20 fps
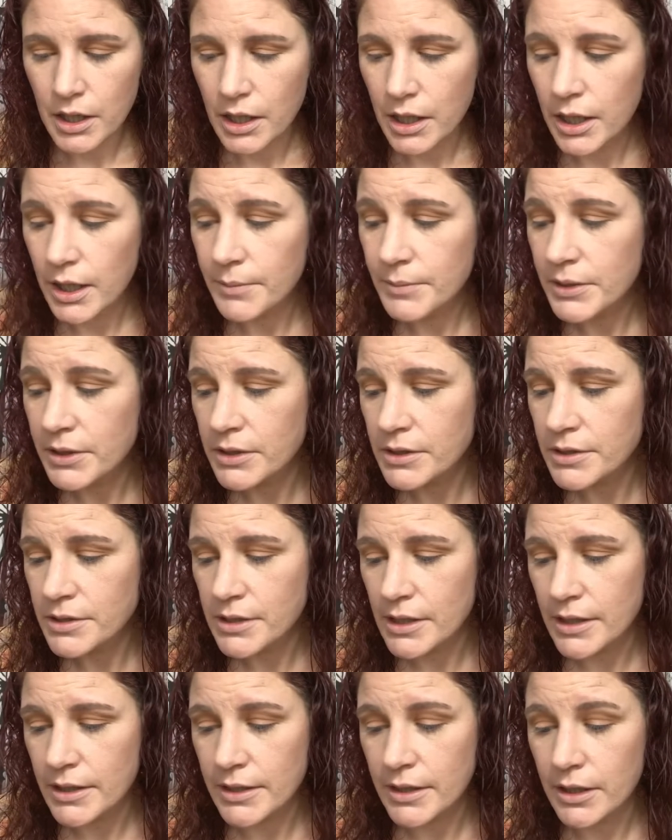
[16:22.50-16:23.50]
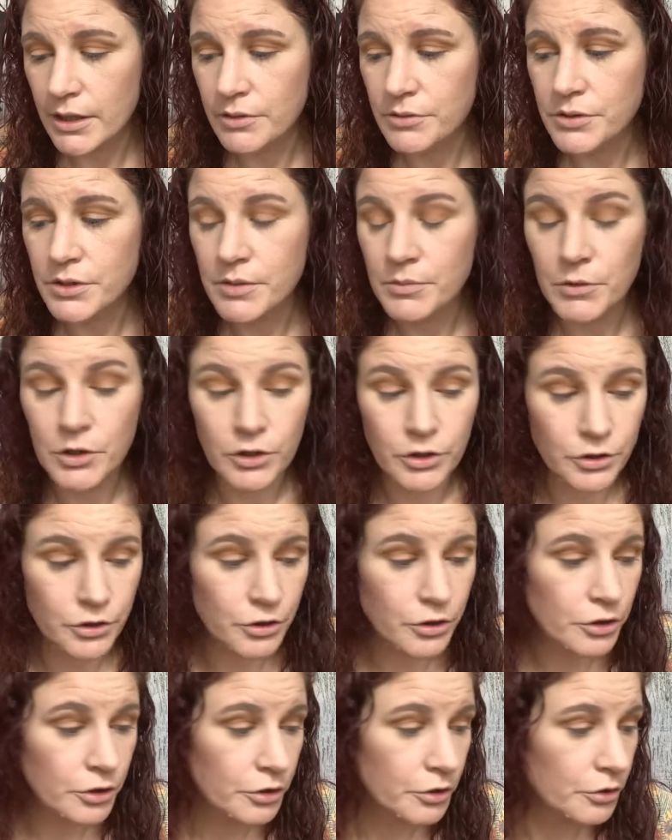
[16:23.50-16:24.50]
I'm going to set down some glitter
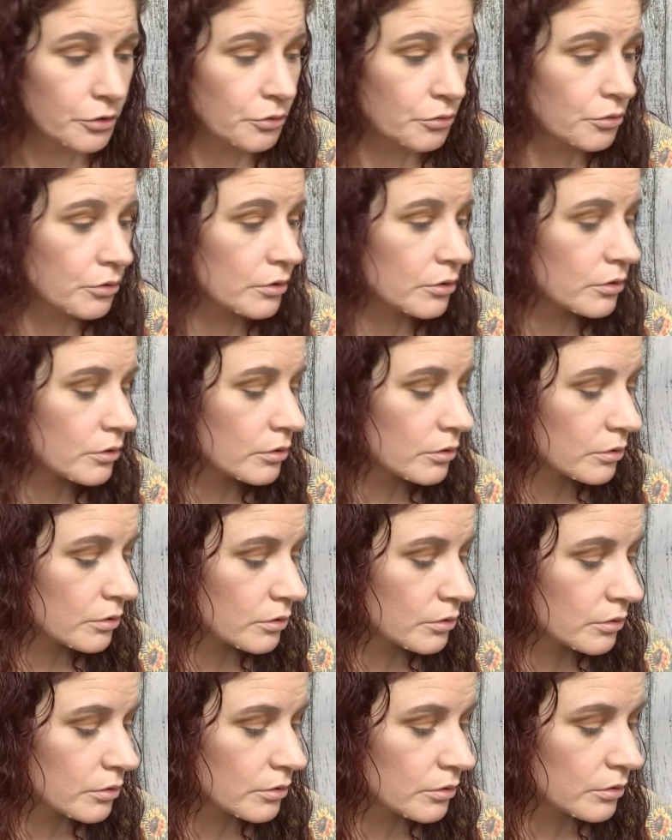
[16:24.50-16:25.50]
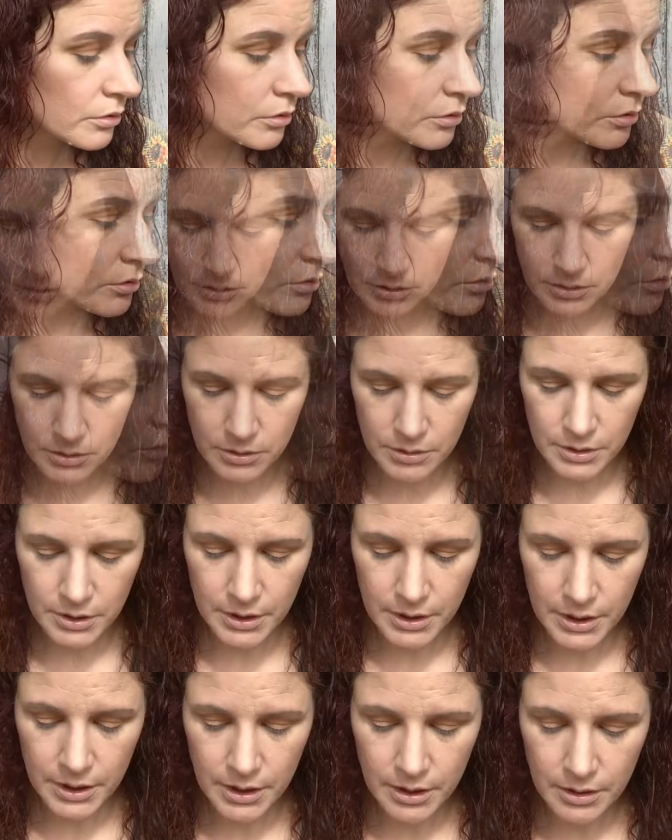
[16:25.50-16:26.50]
glue.
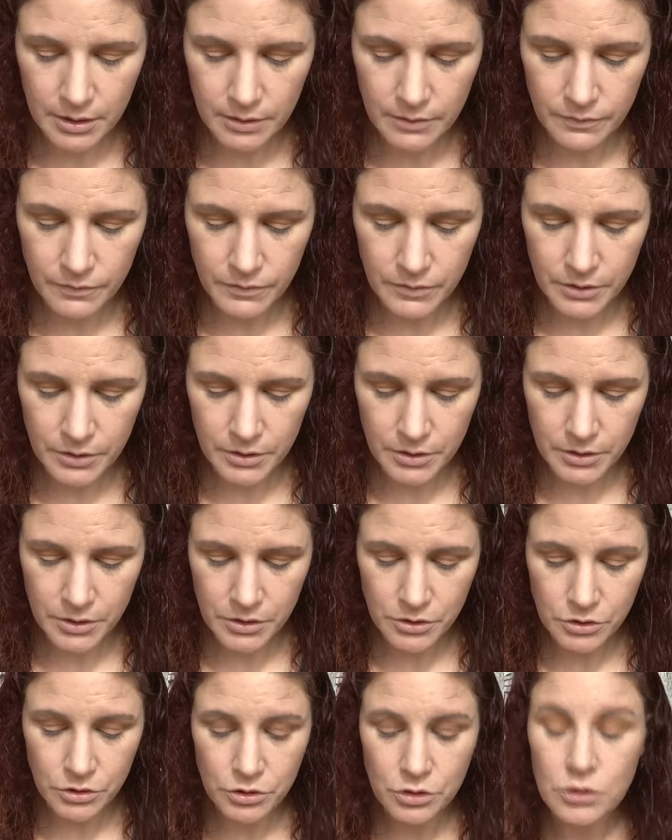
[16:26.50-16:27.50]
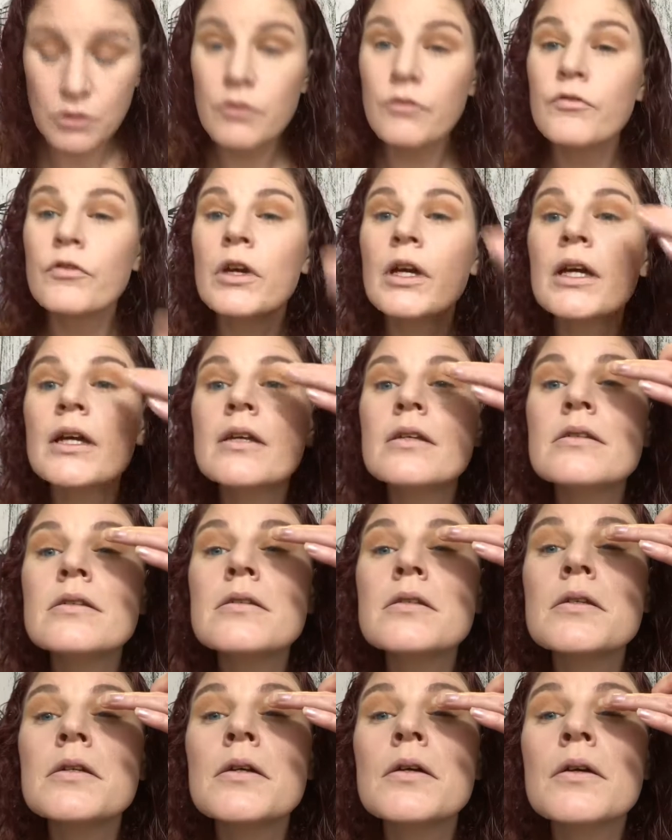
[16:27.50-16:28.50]
I have this Too
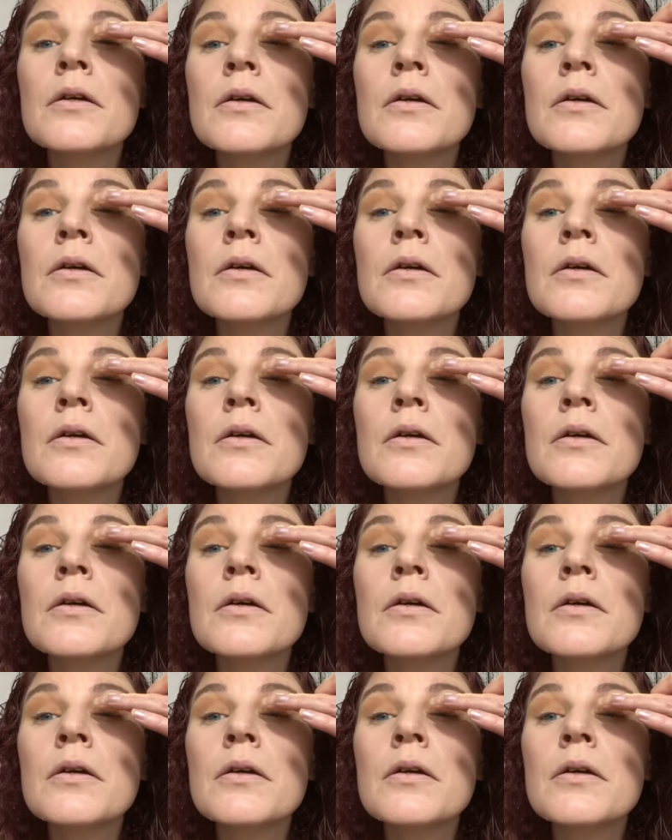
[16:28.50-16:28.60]
Faced